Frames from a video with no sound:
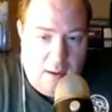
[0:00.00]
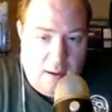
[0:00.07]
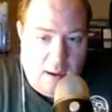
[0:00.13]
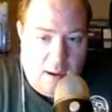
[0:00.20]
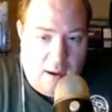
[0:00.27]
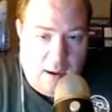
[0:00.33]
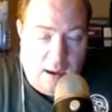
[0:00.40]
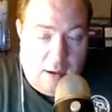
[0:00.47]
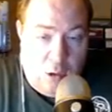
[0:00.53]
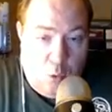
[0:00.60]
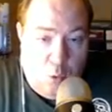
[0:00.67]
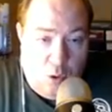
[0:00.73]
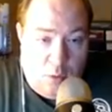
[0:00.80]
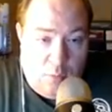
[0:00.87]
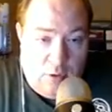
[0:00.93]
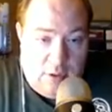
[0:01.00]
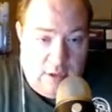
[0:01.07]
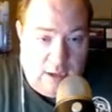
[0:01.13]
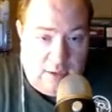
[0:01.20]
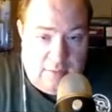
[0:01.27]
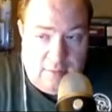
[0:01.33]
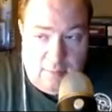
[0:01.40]
and you want to
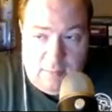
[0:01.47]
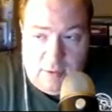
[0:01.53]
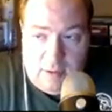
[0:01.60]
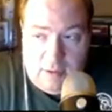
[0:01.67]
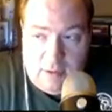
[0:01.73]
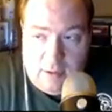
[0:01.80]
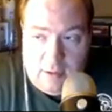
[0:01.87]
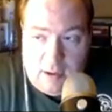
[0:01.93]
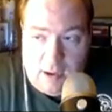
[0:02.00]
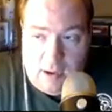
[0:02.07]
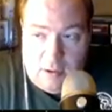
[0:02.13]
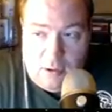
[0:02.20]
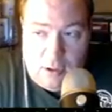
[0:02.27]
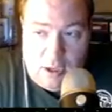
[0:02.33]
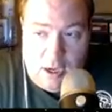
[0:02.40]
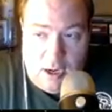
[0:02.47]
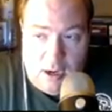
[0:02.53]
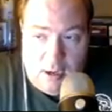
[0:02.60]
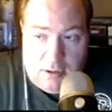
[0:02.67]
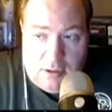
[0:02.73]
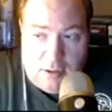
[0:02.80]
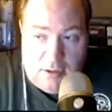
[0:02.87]
protect him, and your
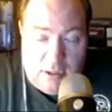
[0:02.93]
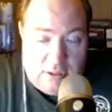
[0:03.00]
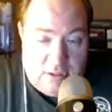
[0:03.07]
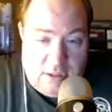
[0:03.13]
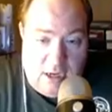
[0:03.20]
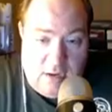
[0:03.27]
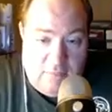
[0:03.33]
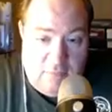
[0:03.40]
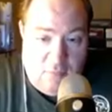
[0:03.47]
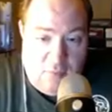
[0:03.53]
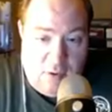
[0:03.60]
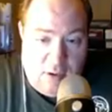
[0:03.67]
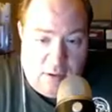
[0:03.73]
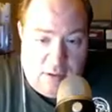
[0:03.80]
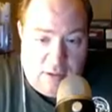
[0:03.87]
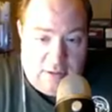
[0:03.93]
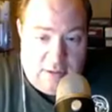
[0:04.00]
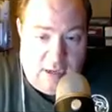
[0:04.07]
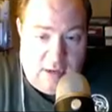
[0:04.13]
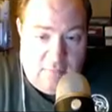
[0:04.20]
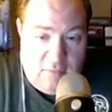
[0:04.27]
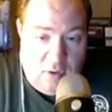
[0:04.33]
character doesn't have
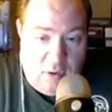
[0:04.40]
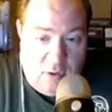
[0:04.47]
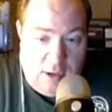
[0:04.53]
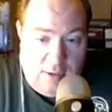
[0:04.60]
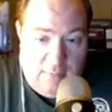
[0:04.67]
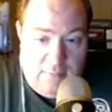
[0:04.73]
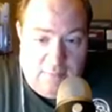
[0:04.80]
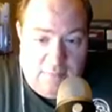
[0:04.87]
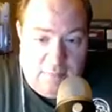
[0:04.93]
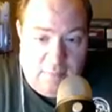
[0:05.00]
Guardian,